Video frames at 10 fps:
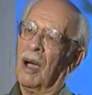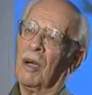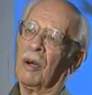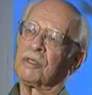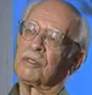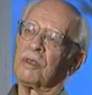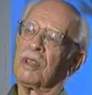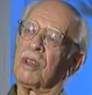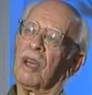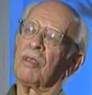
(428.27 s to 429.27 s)
I also
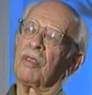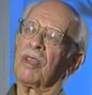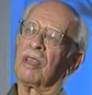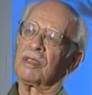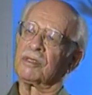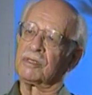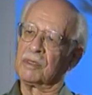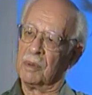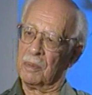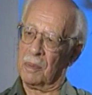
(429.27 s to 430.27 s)
did other things.